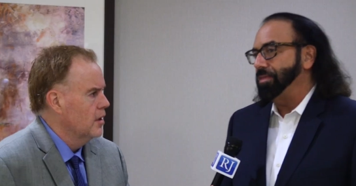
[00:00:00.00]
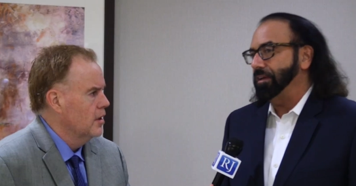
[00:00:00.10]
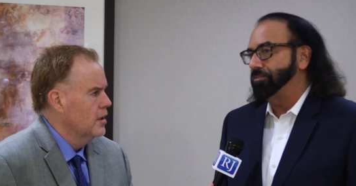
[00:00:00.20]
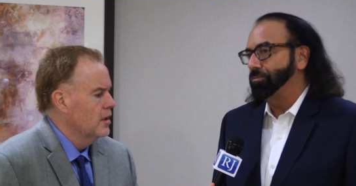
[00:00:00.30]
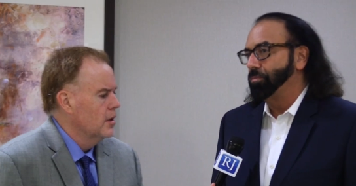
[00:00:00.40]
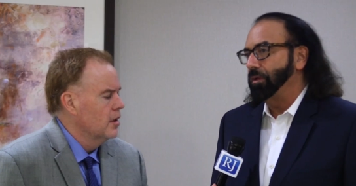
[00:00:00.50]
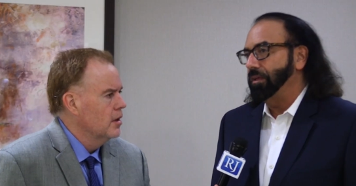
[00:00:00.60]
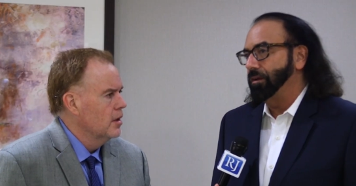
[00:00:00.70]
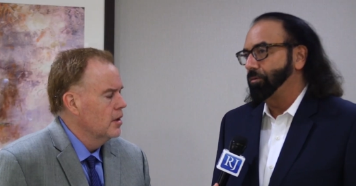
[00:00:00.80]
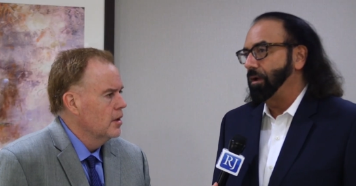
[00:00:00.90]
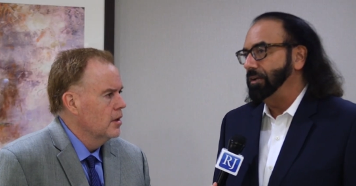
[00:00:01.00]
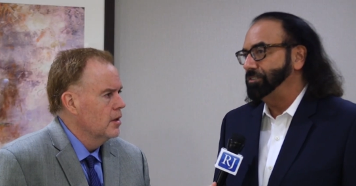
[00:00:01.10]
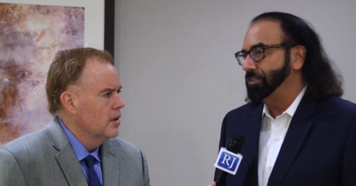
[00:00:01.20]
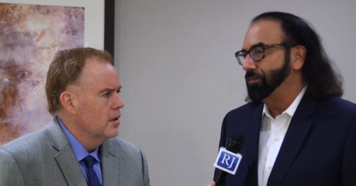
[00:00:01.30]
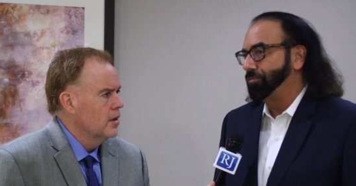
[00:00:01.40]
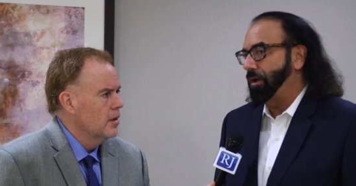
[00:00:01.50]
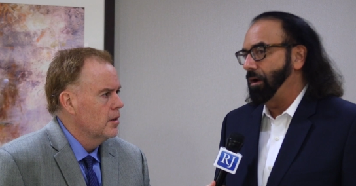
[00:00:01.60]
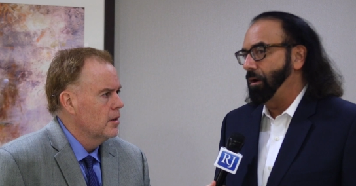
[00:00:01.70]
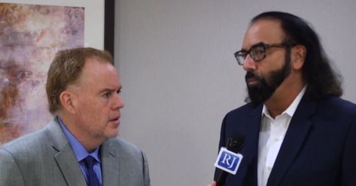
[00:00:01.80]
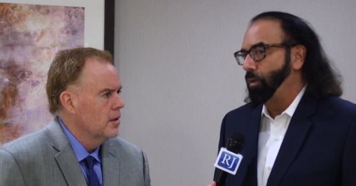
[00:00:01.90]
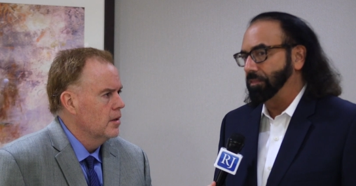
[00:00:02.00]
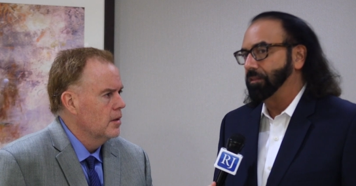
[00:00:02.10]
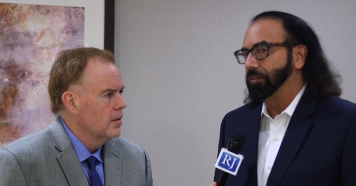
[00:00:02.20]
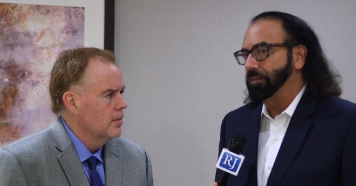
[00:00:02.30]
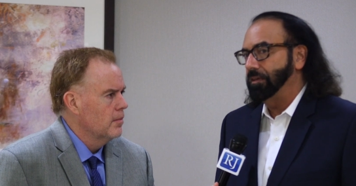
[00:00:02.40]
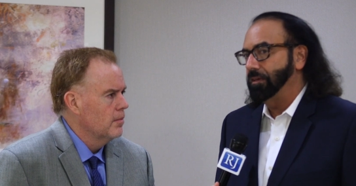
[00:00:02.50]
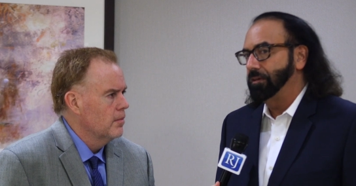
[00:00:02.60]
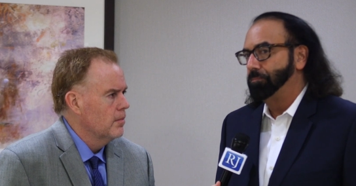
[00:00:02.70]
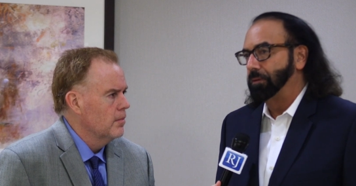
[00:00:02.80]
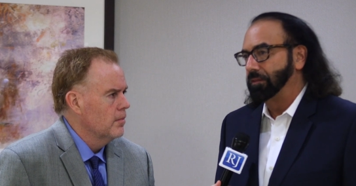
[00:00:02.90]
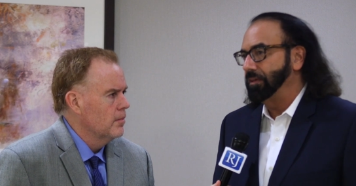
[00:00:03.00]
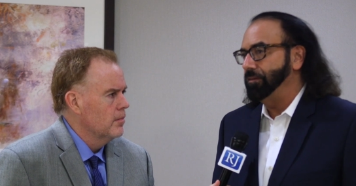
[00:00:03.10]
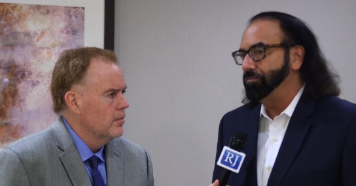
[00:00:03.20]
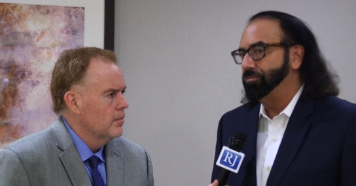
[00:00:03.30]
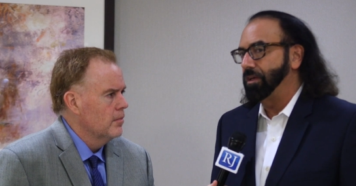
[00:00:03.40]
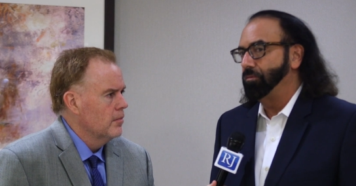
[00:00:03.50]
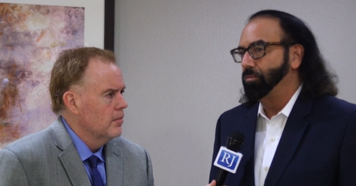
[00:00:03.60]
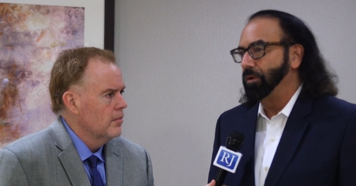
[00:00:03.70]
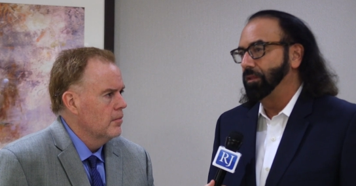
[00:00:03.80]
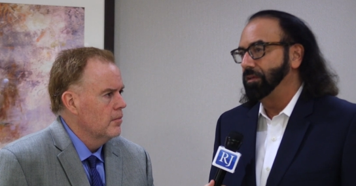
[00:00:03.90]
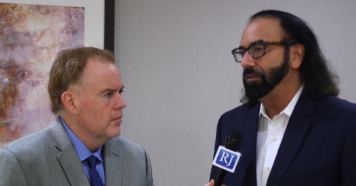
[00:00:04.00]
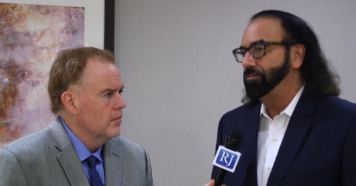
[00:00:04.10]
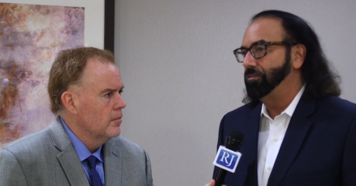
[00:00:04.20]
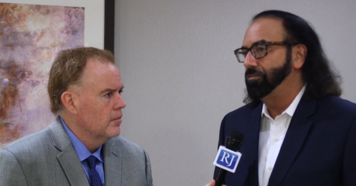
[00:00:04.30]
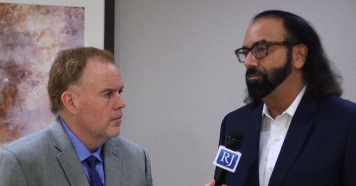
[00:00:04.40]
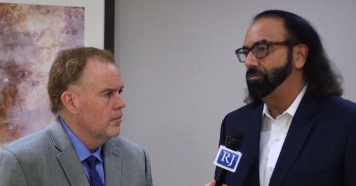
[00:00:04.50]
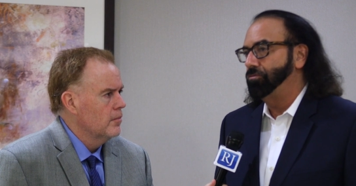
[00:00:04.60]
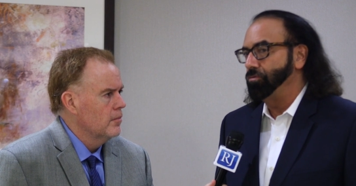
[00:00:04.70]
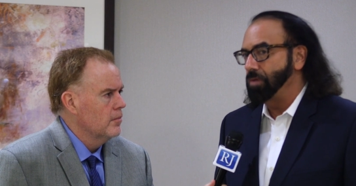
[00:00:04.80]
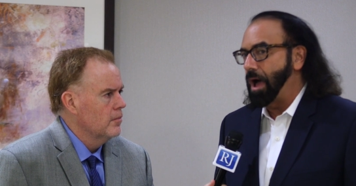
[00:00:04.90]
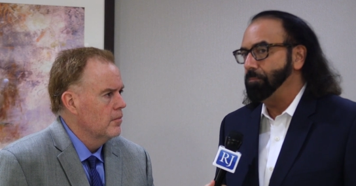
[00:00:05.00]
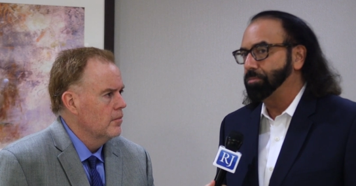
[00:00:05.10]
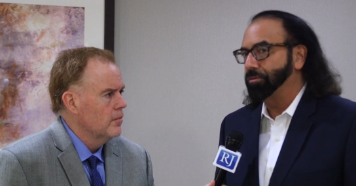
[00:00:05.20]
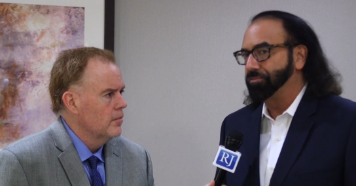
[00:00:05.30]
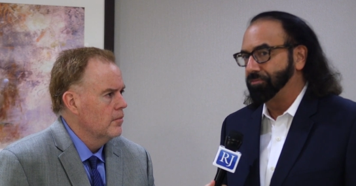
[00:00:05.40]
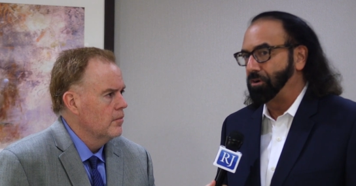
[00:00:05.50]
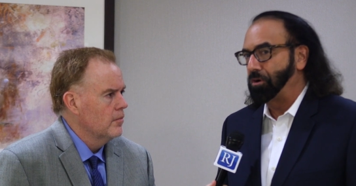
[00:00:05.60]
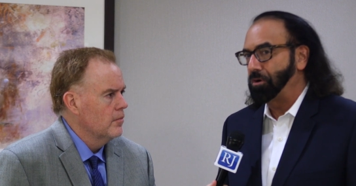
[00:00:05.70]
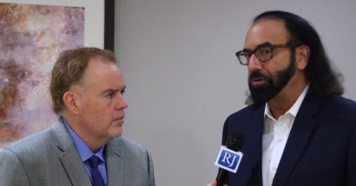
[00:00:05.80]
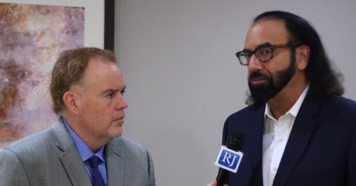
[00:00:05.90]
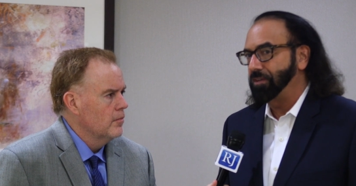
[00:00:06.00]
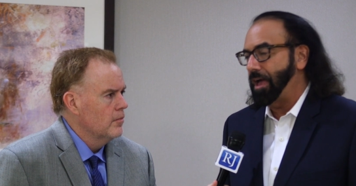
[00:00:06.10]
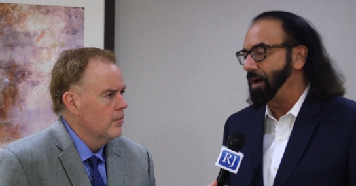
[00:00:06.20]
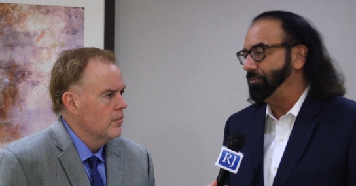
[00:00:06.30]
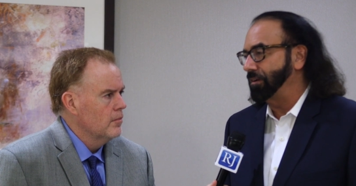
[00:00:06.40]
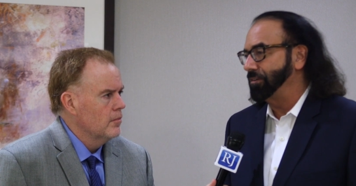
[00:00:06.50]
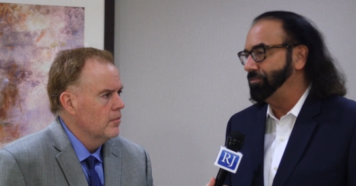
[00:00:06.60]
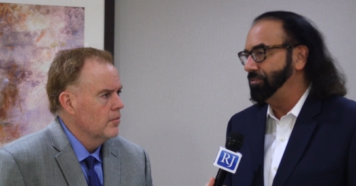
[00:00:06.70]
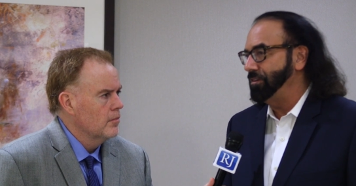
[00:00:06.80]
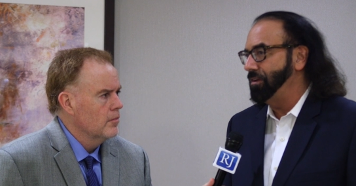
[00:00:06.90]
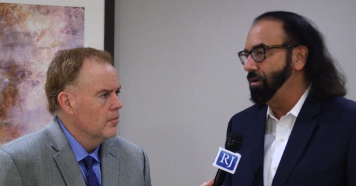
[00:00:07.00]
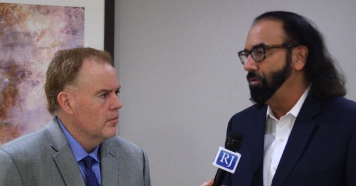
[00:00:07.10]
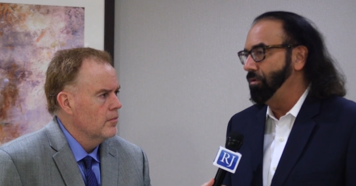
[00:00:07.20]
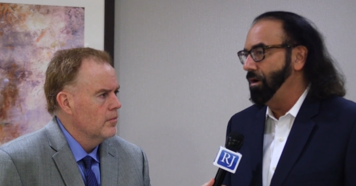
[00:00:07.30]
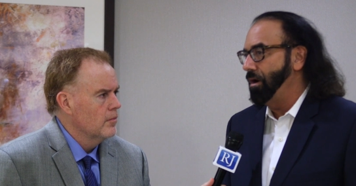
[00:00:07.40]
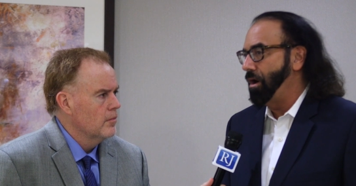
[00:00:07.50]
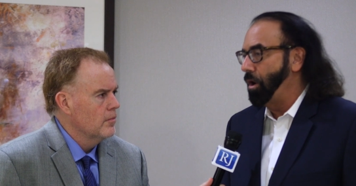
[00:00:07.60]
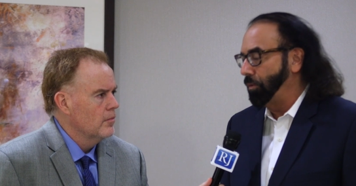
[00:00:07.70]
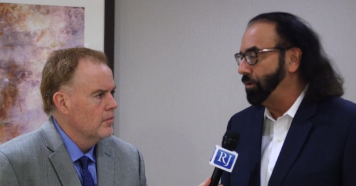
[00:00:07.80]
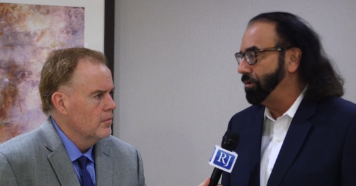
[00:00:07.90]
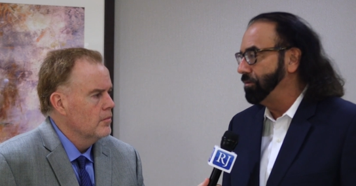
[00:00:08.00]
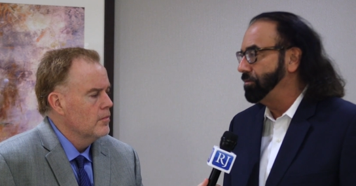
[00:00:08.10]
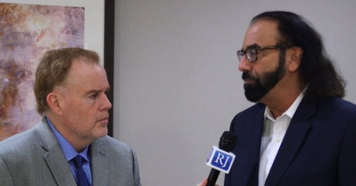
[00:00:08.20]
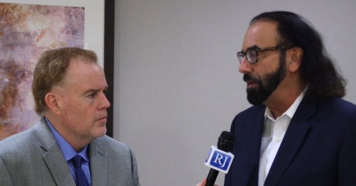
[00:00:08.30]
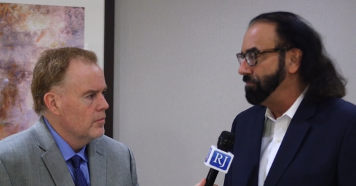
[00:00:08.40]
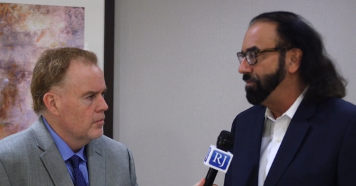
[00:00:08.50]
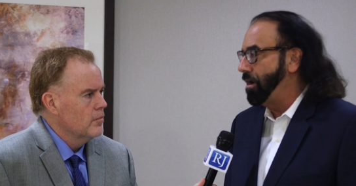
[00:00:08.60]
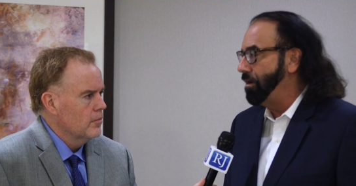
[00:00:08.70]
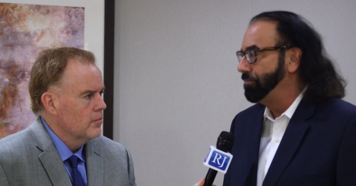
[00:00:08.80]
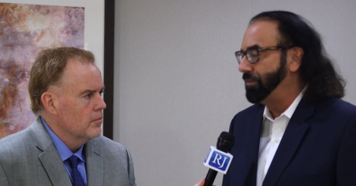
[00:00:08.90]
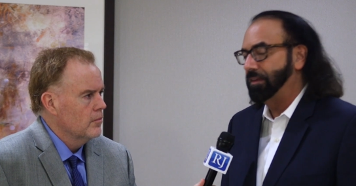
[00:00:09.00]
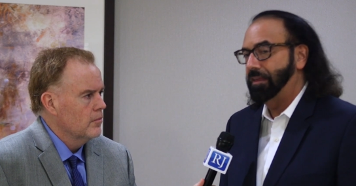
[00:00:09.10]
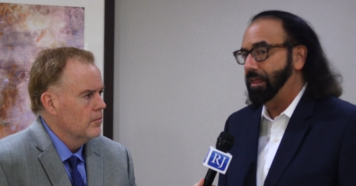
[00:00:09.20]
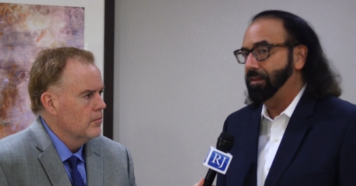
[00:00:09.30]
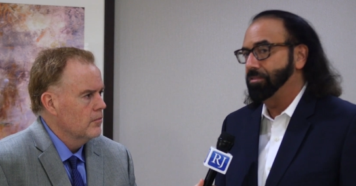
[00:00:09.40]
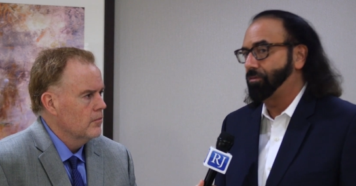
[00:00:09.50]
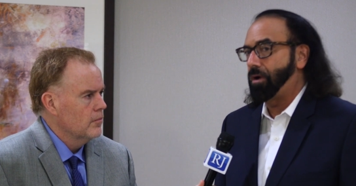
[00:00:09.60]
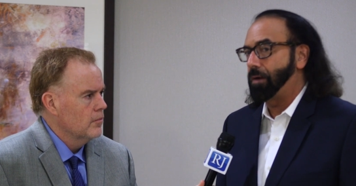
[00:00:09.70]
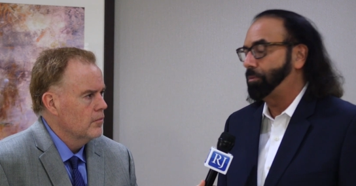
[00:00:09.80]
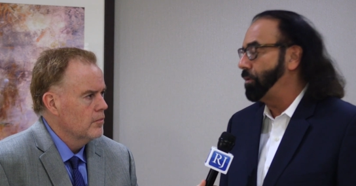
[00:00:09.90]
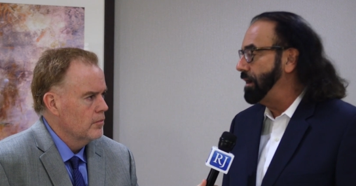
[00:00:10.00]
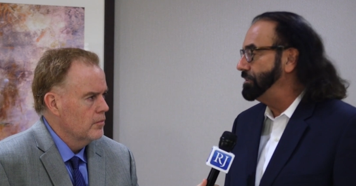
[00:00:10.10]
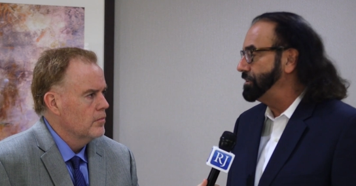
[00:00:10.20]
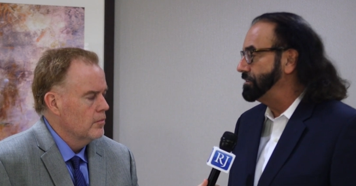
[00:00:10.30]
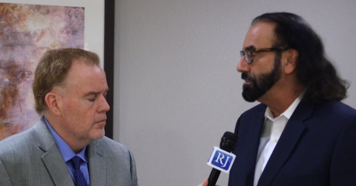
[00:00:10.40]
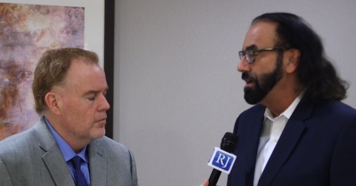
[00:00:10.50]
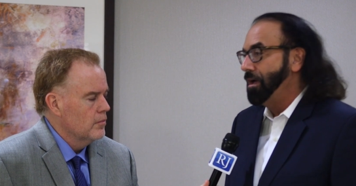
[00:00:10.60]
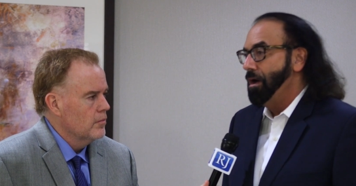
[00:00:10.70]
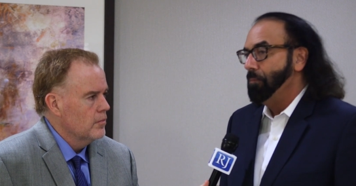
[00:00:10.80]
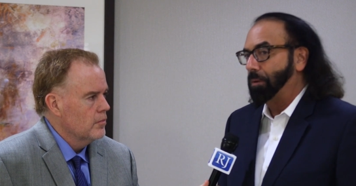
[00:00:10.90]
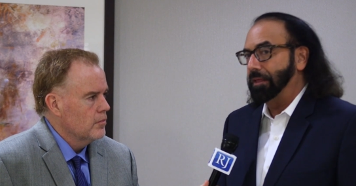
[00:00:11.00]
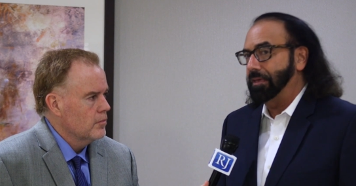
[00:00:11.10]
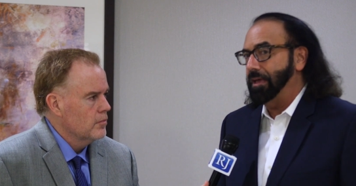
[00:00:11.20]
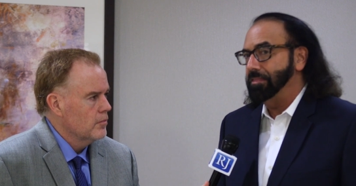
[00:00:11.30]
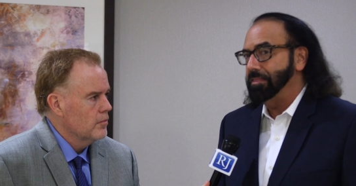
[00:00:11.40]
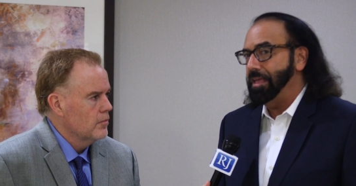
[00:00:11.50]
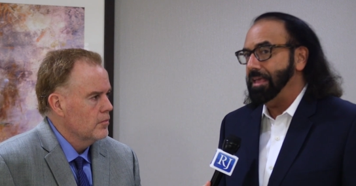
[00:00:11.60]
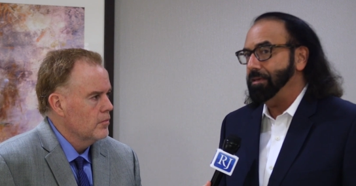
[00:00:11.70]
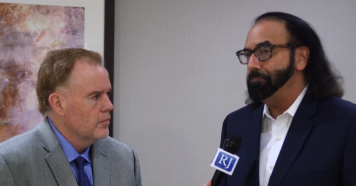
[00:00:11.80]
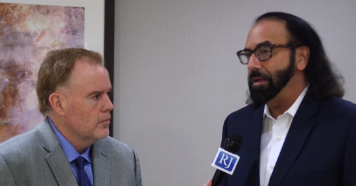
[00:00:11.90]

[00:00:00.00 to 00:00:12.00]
Speaker 1: think it's a reiteration of what the league believes. They really do not prefer to have a casino owner to be involved in any of their operations. But again, they can